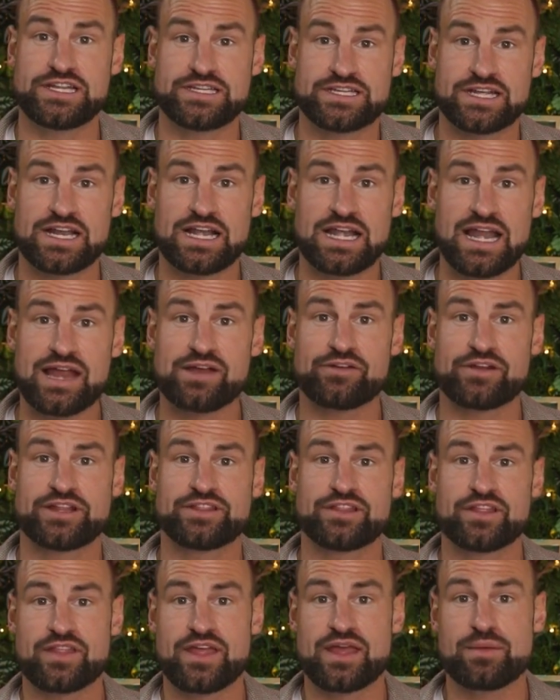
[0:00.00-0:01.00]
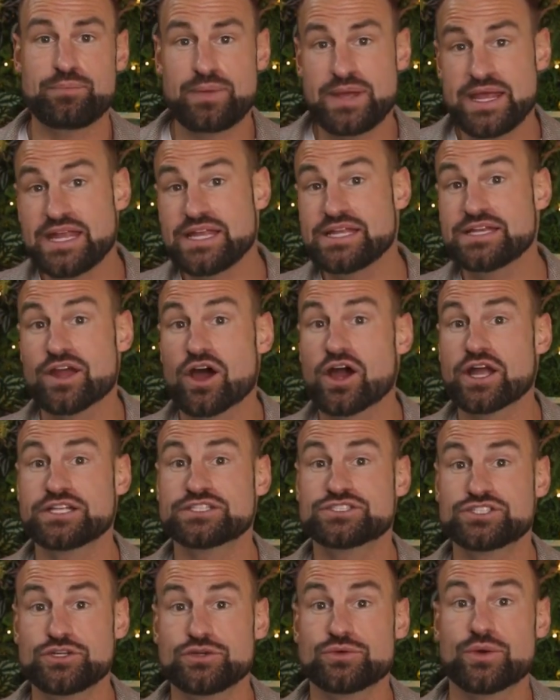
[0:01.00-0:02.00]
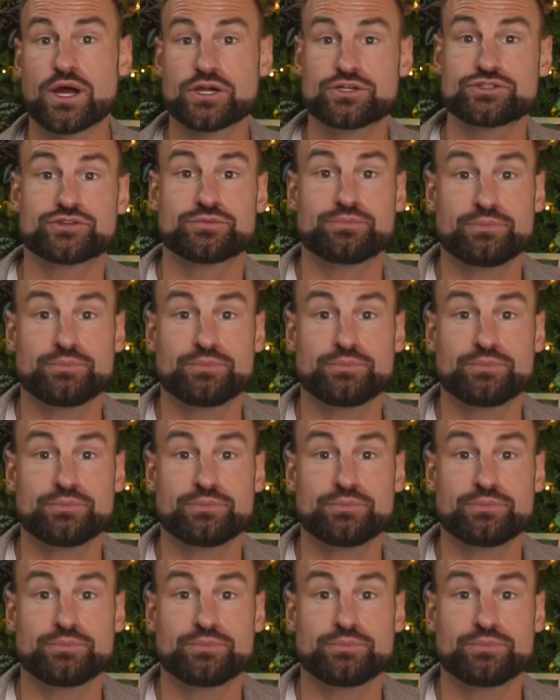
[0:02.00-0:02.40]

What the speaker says: declaring that their P9200